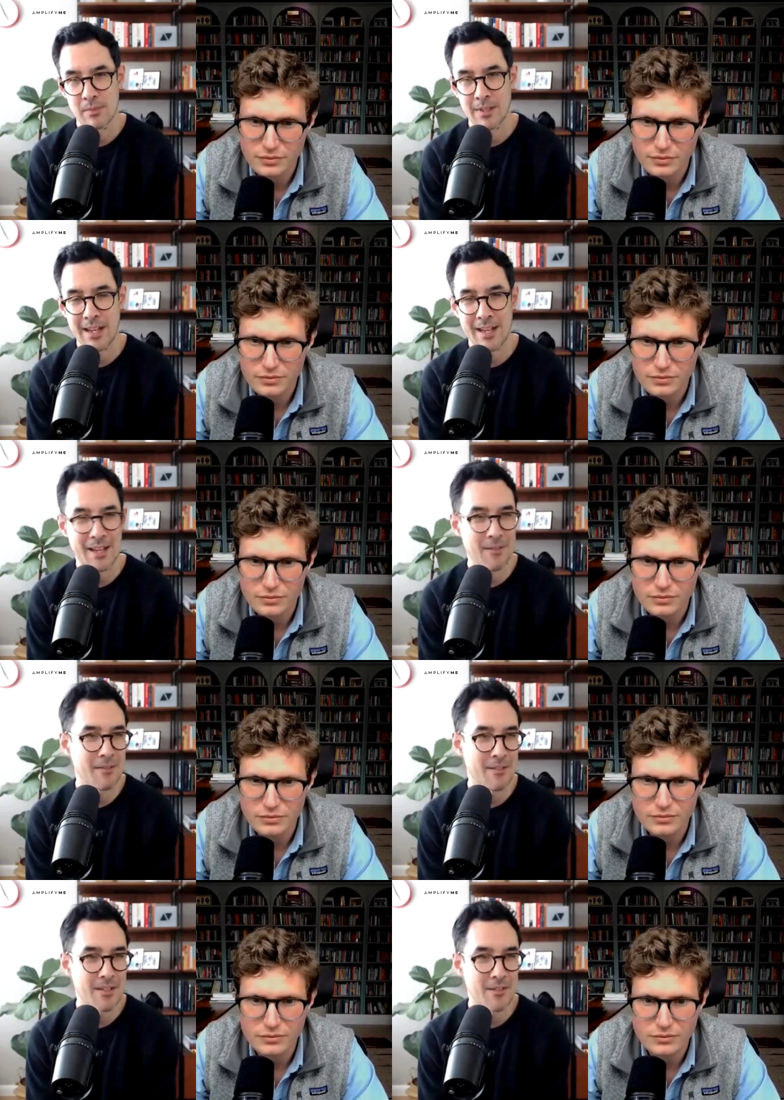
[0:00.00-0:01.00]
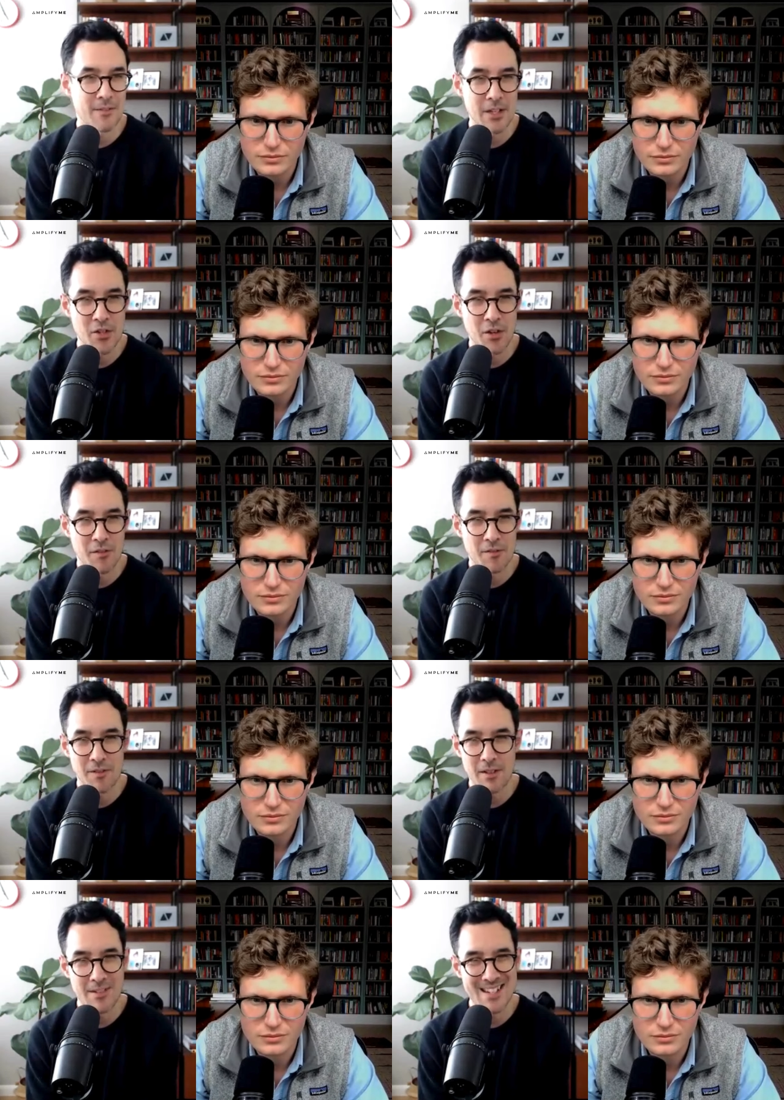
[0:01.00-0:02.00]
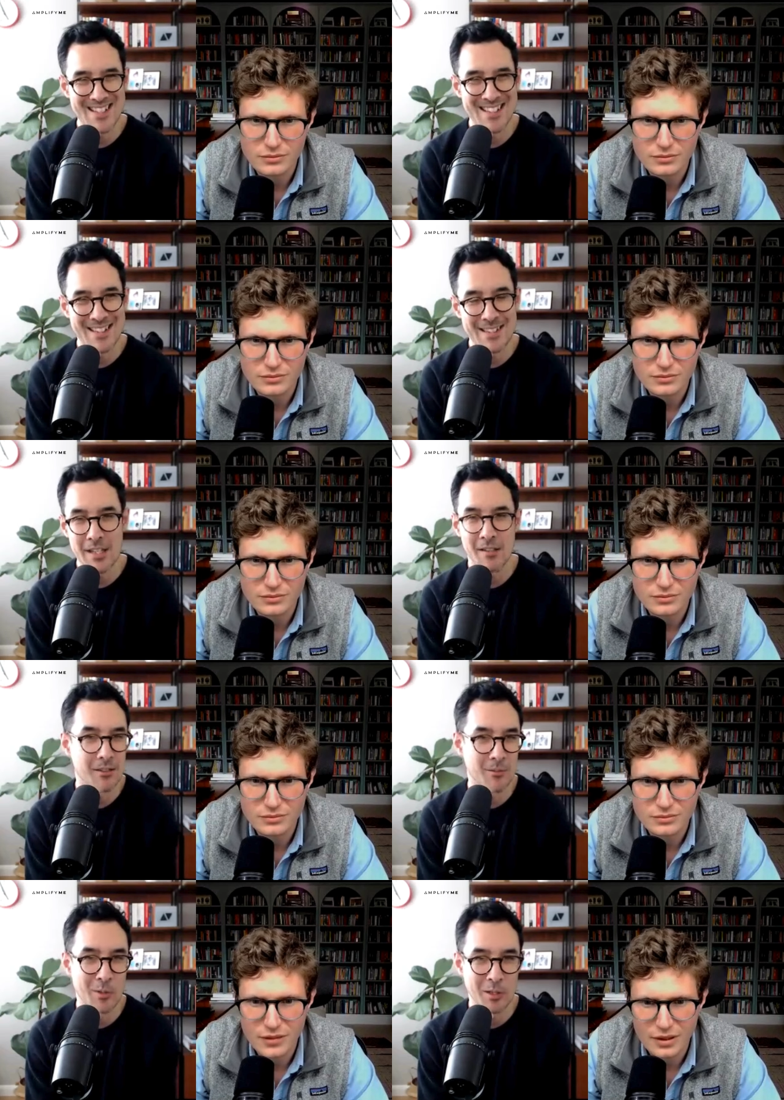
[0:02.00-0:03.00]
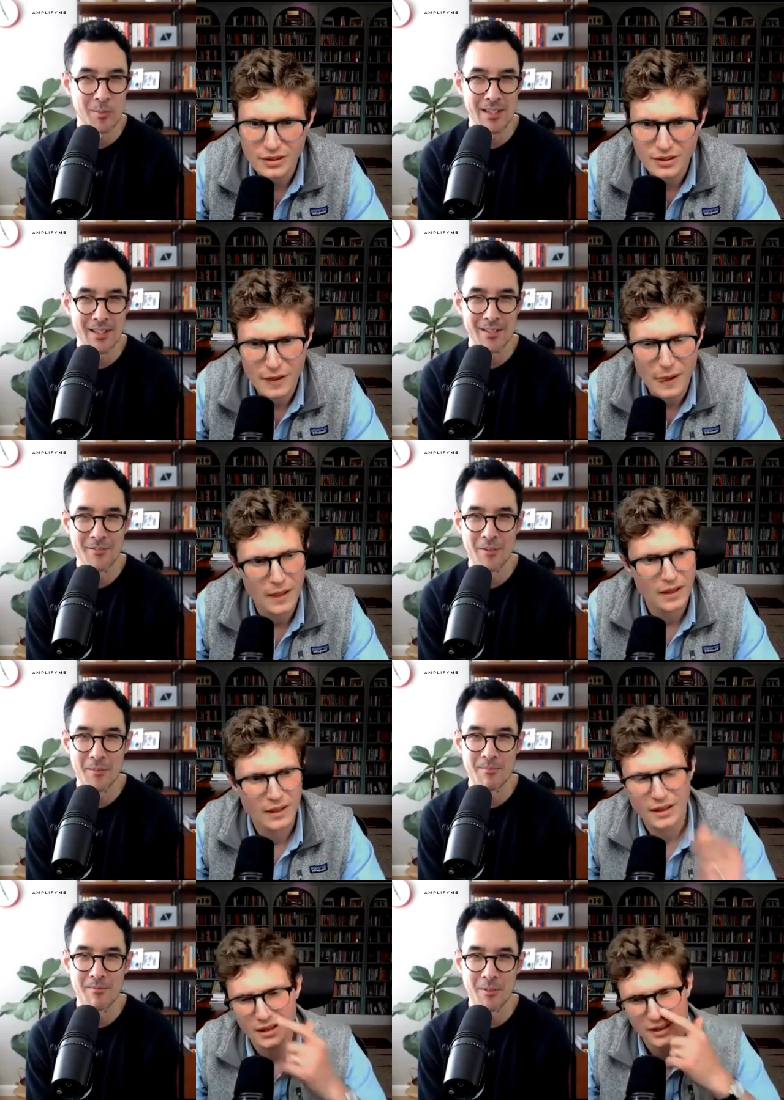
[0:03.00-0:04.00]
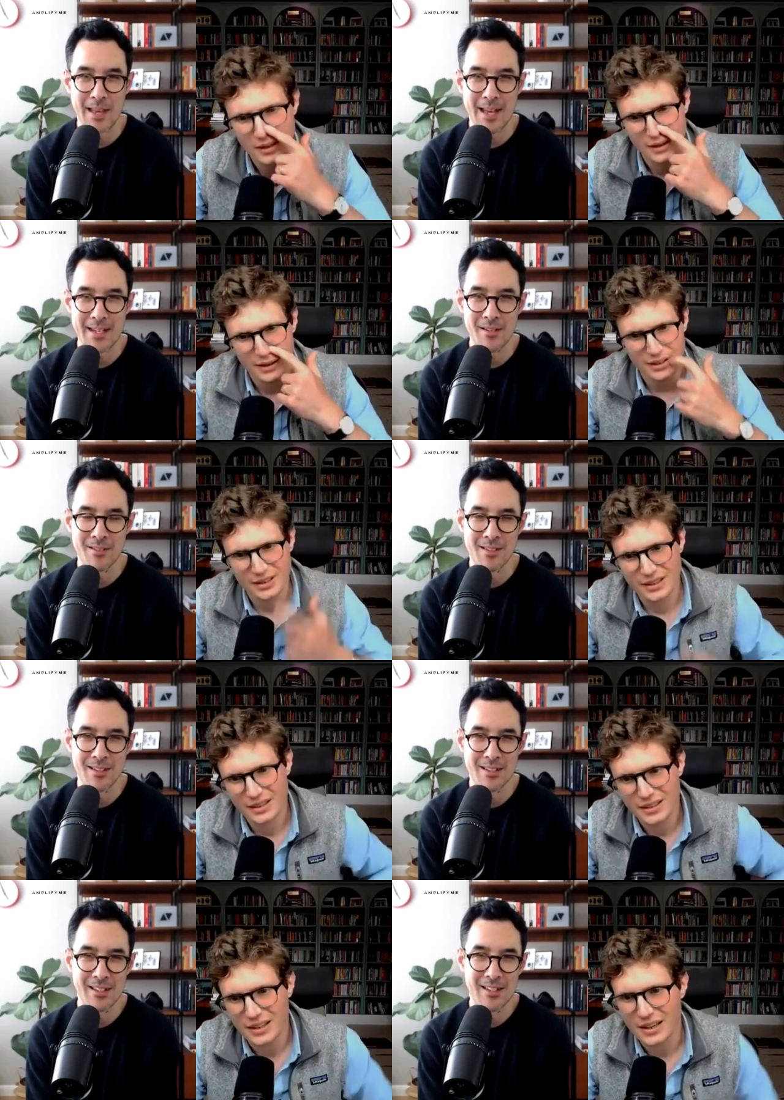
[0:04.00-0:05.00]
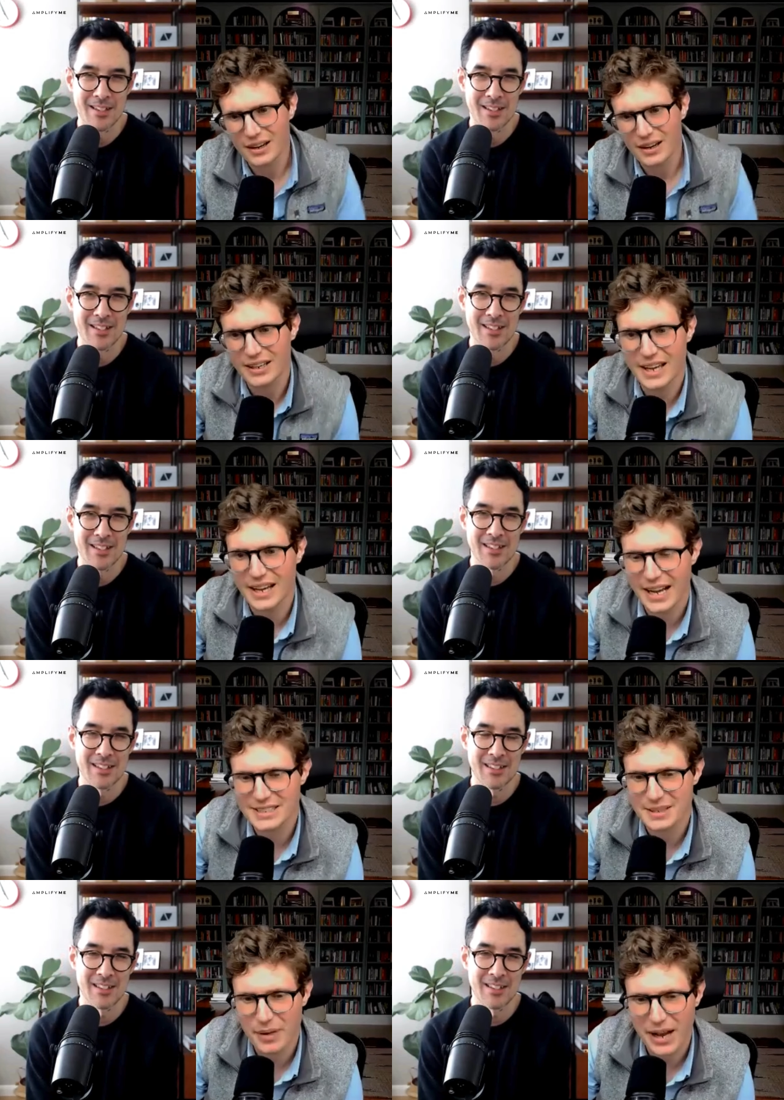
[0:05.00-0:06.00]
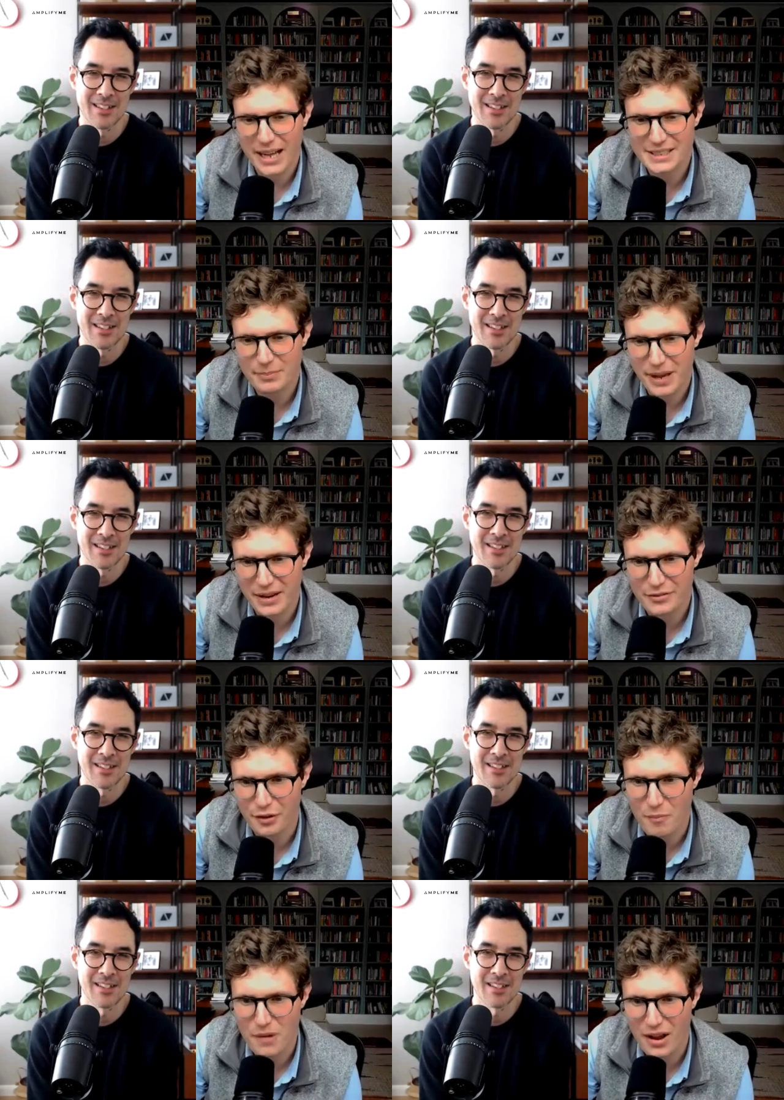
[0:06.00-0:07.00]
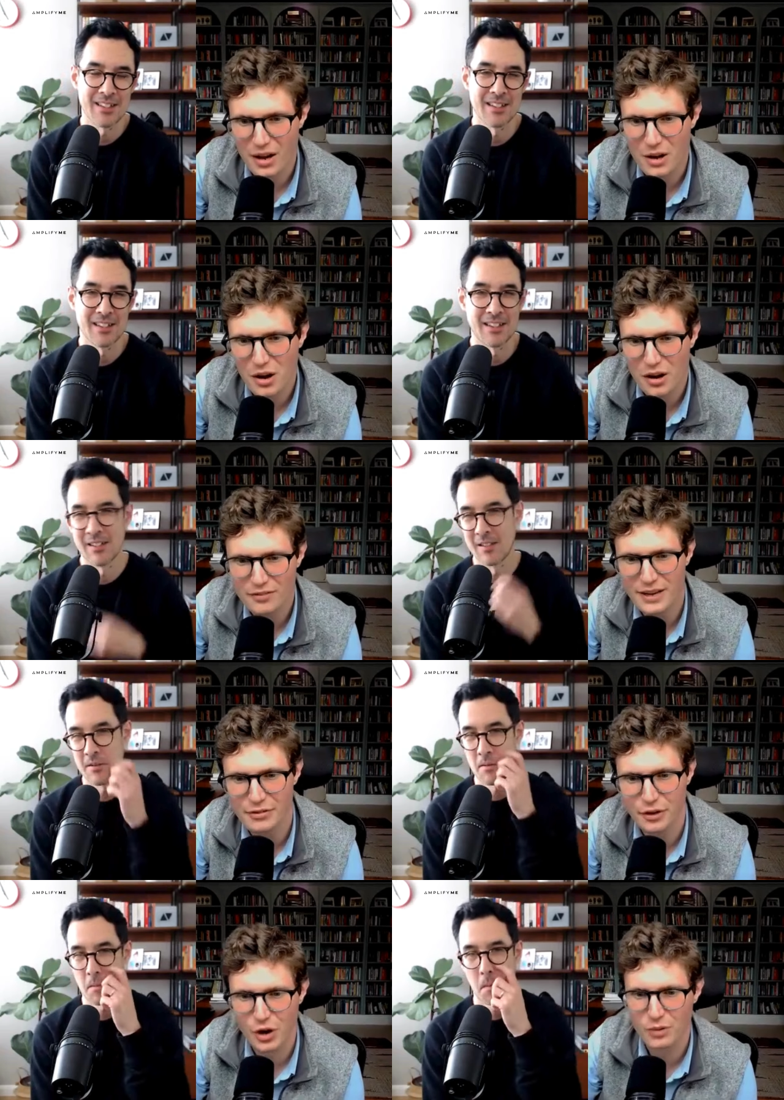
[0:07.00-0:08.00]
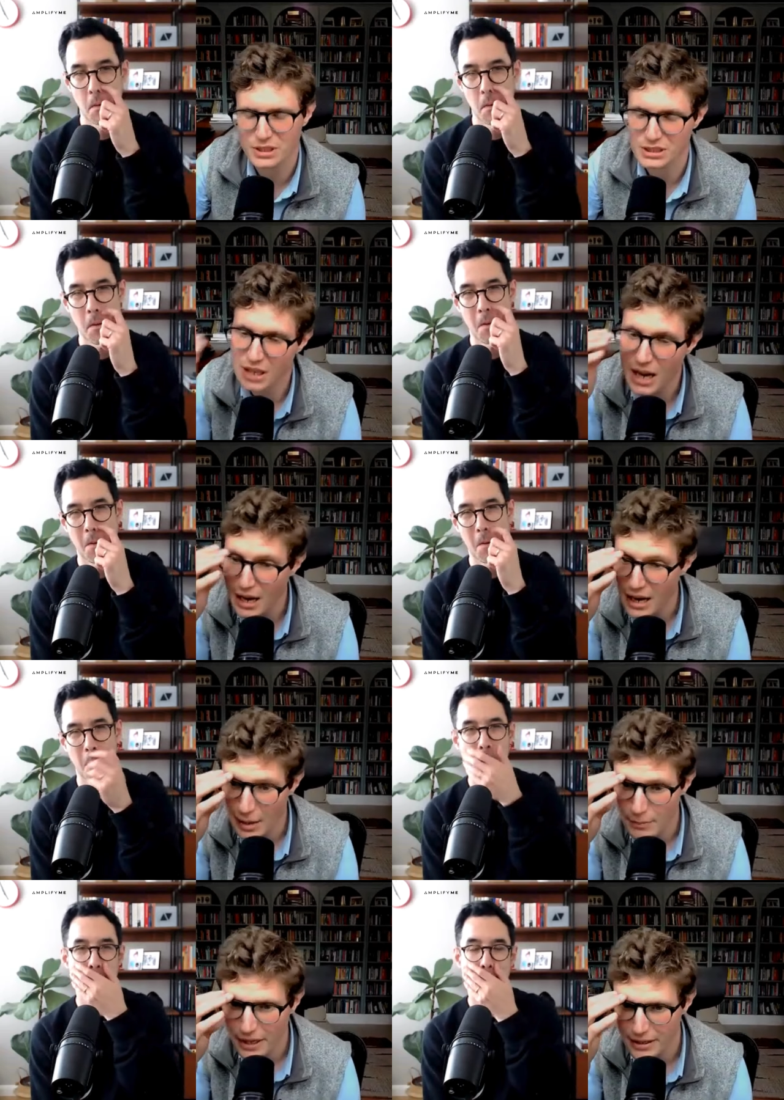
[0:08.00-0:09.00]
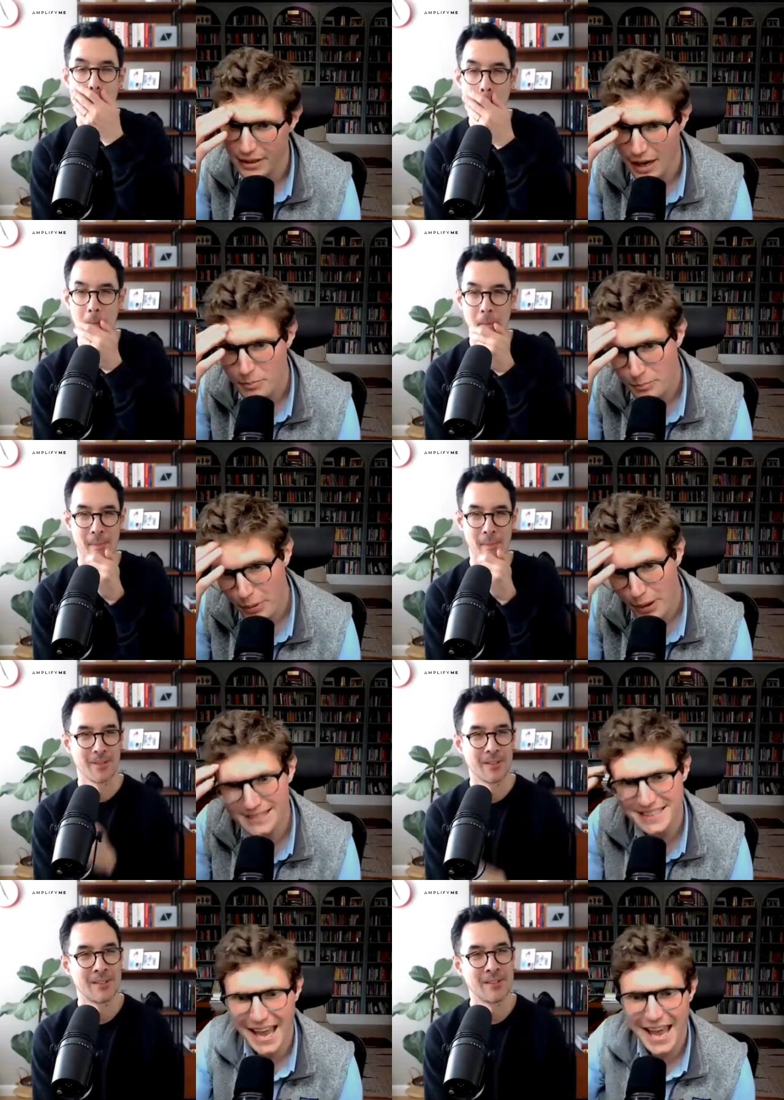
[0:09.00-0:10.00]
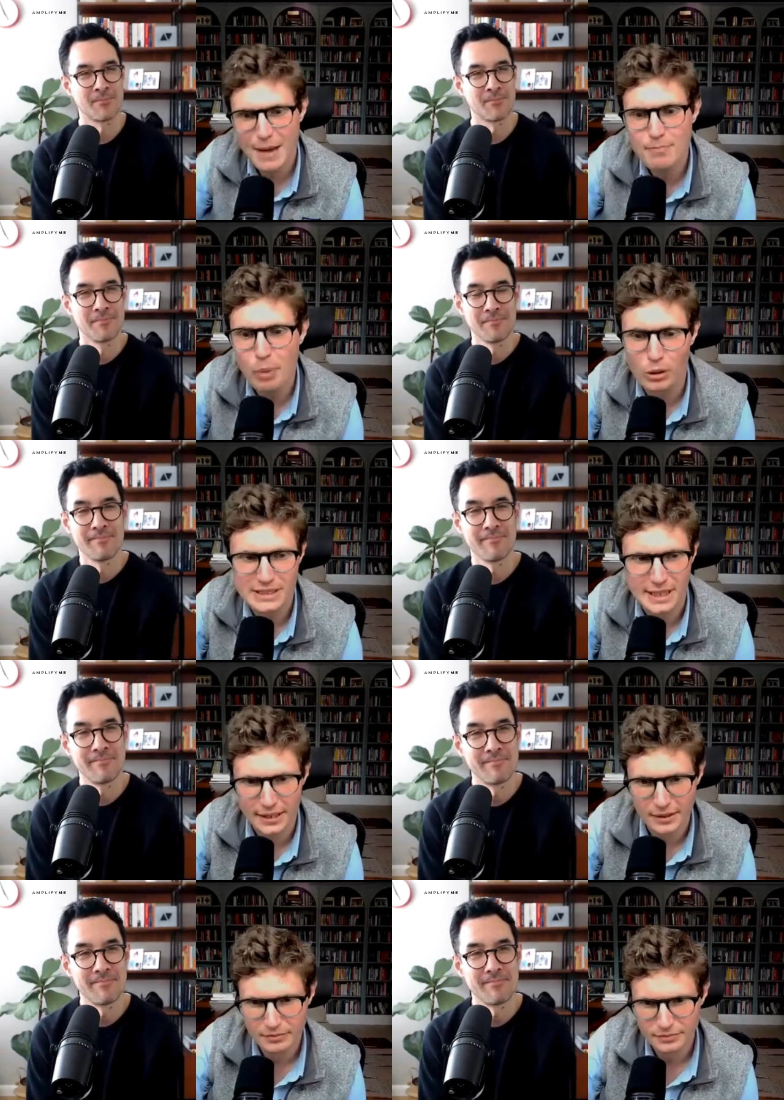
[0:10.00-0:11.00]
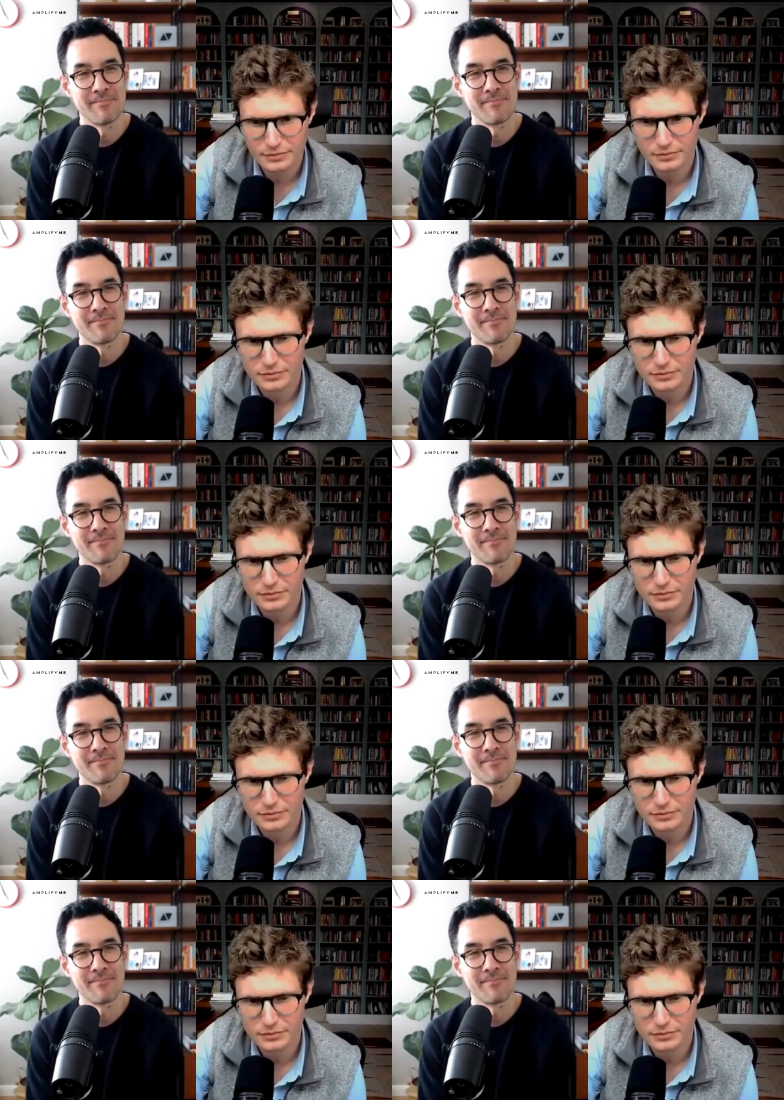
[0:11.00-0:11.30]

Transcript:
Speaker 1: Okay, and then to finish off, a recent deal and what can we learn from from that deal?
Speaker 2: Oh yeah, I had to I had to pick from a lot of different options. I, I picked I picked Air Baltic.